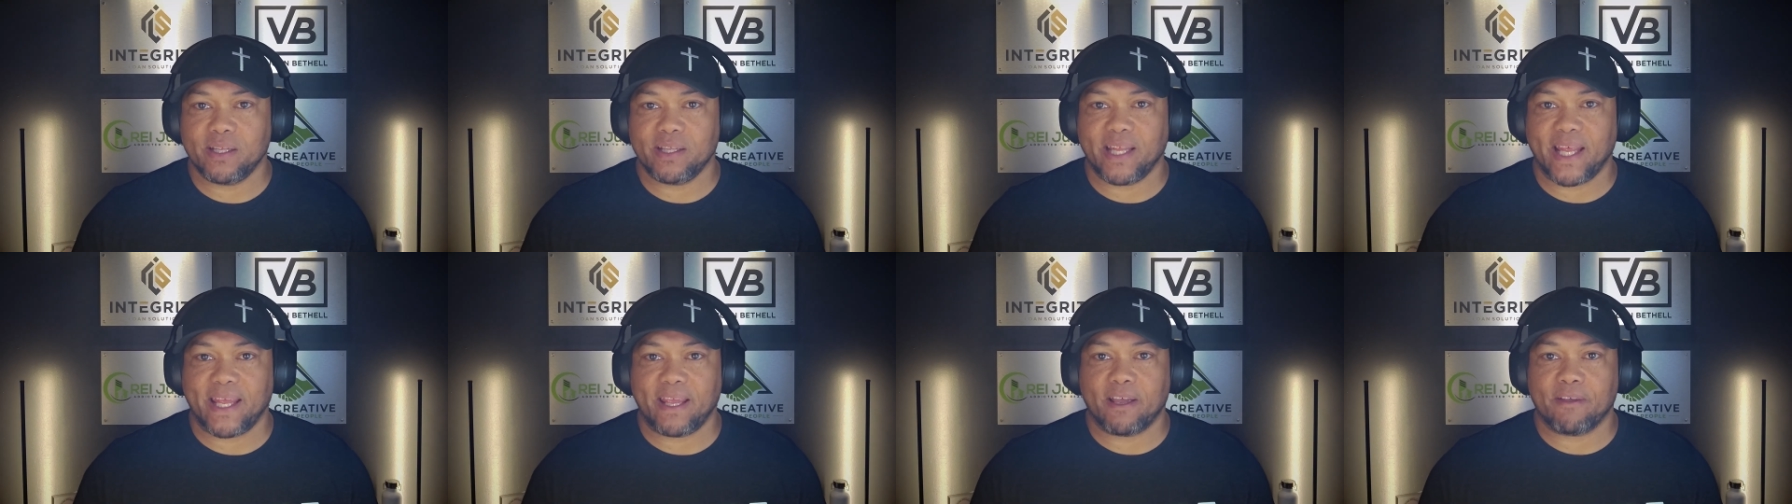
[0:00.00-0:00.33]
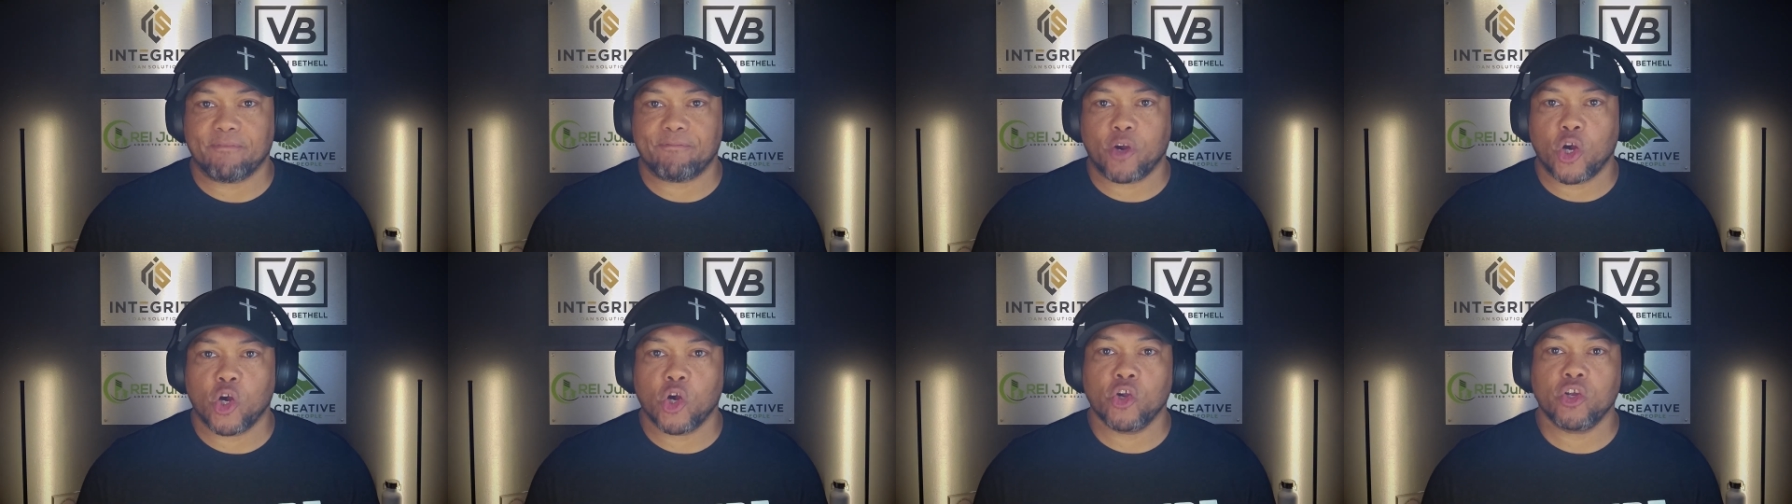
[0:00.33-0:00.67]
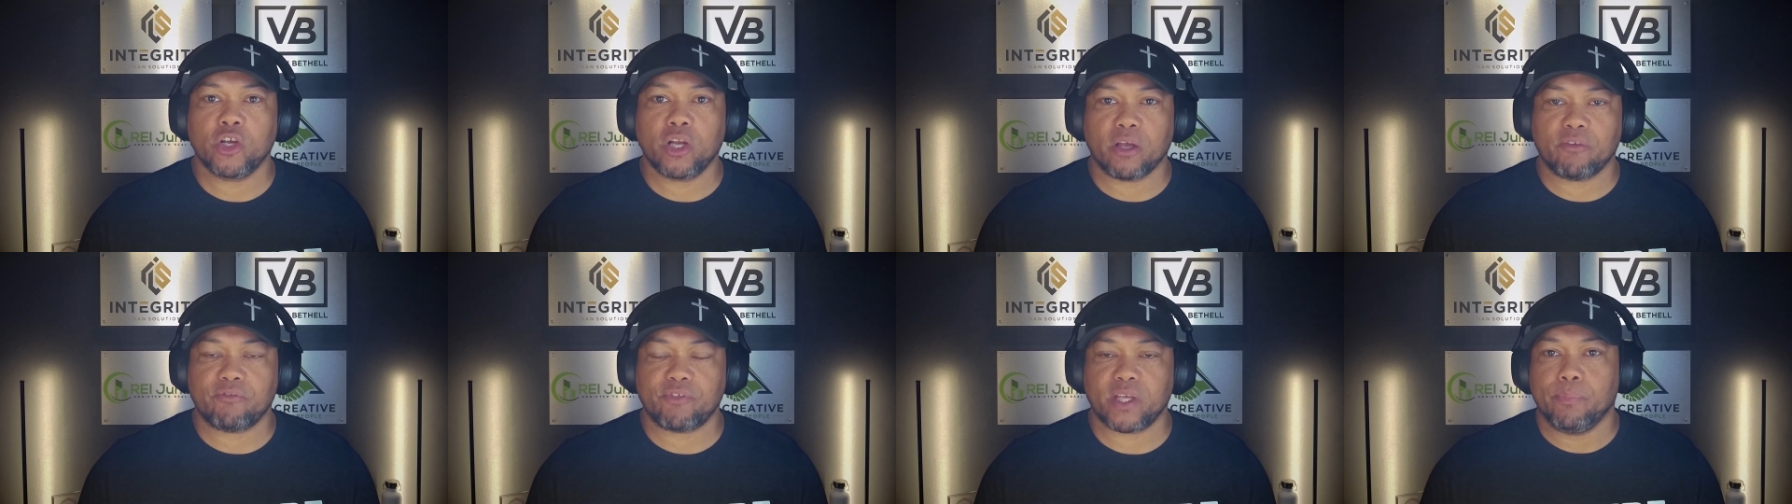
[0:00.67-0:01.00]
They have
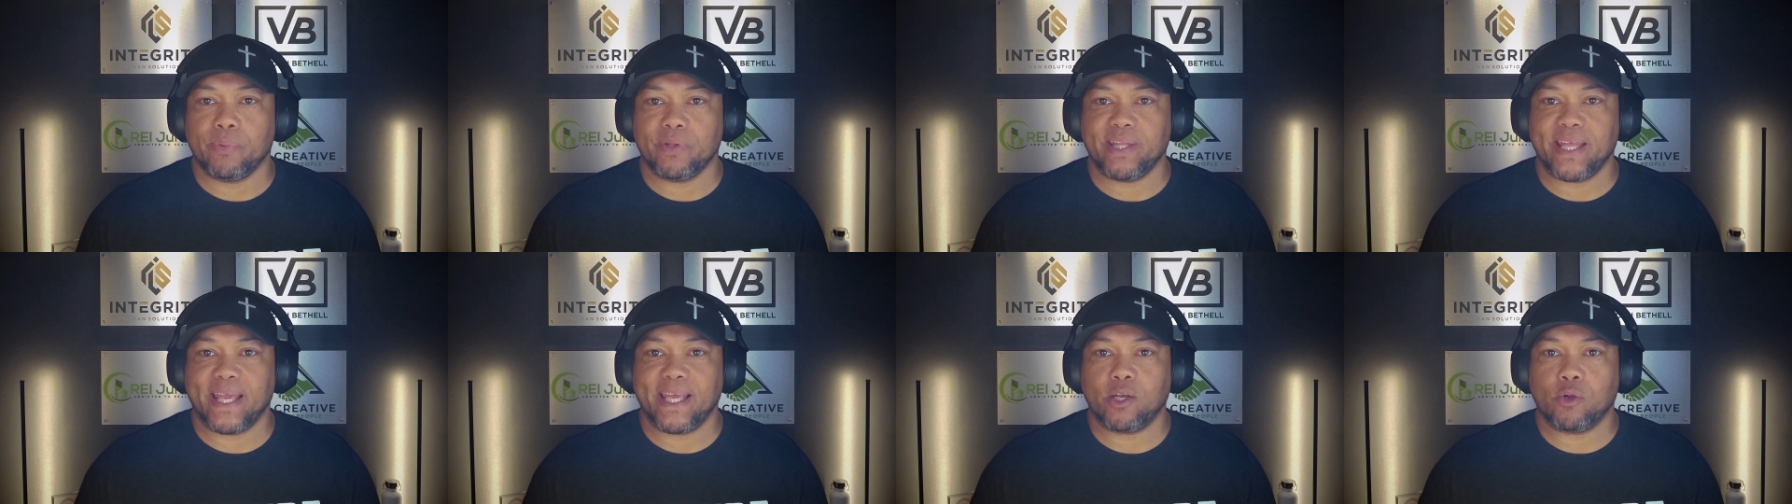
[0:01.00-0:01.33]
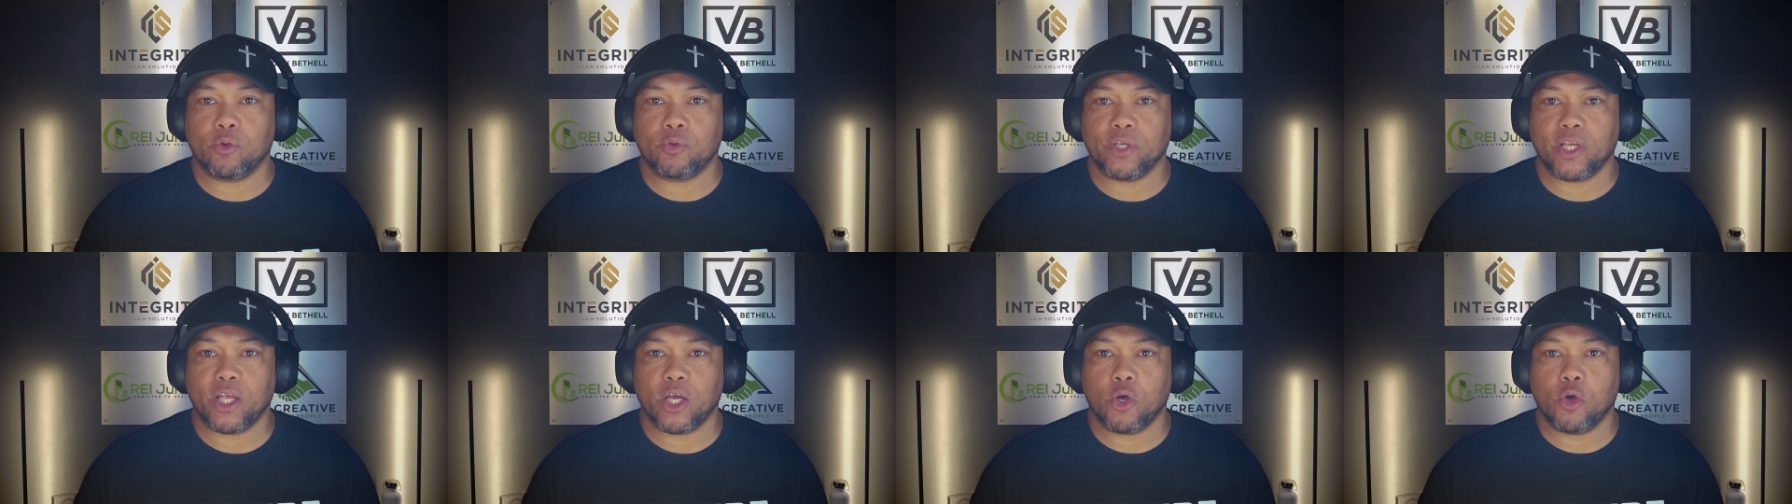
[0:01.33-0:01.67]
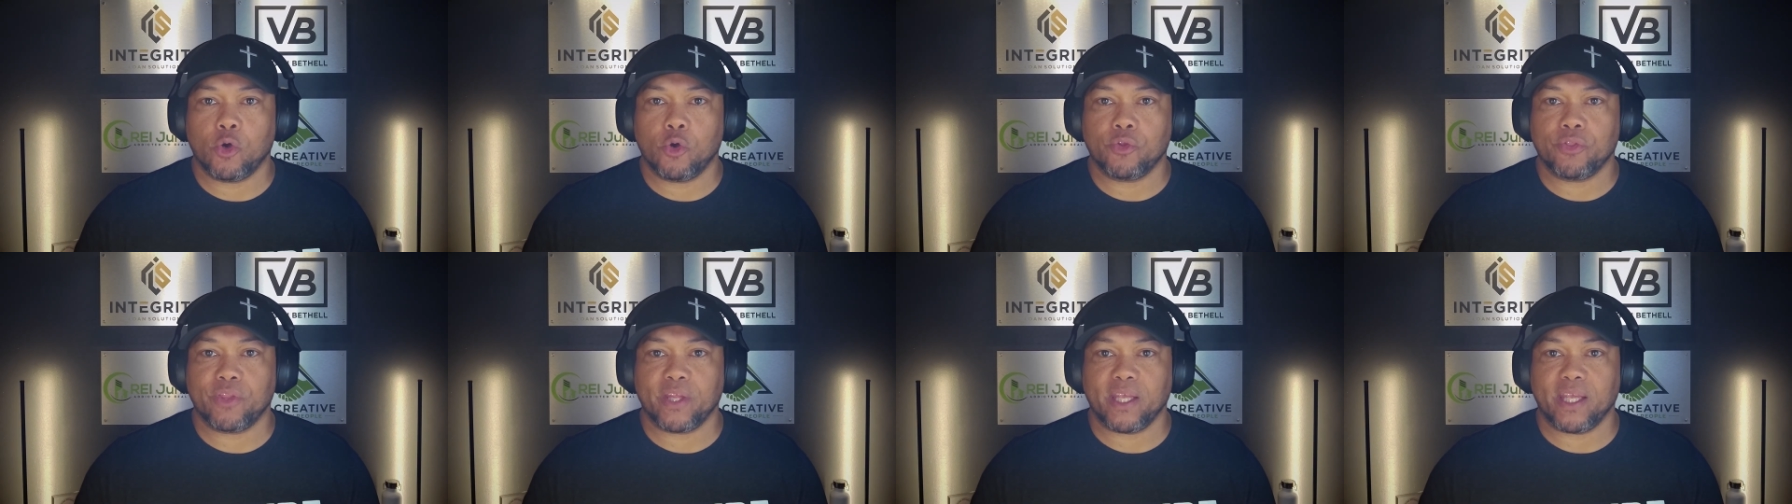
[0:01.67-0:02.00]
heard of it, but they don't
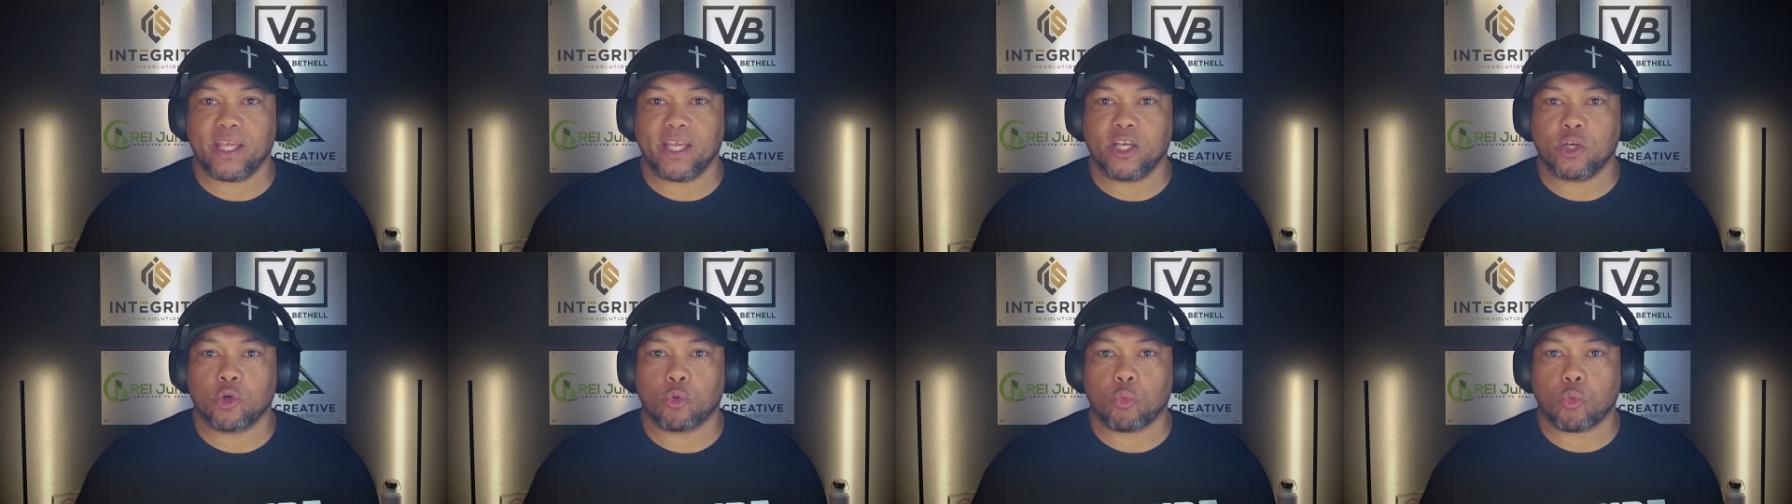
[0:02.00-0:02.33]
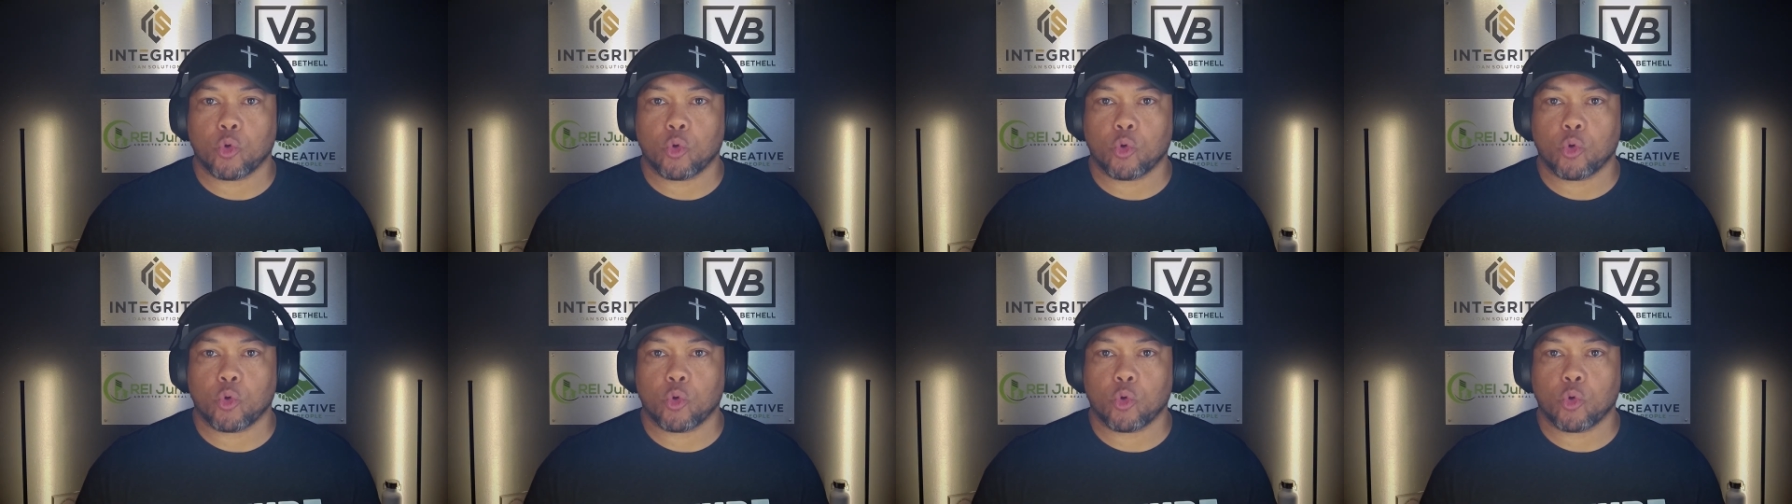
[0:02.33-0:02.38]
know the inner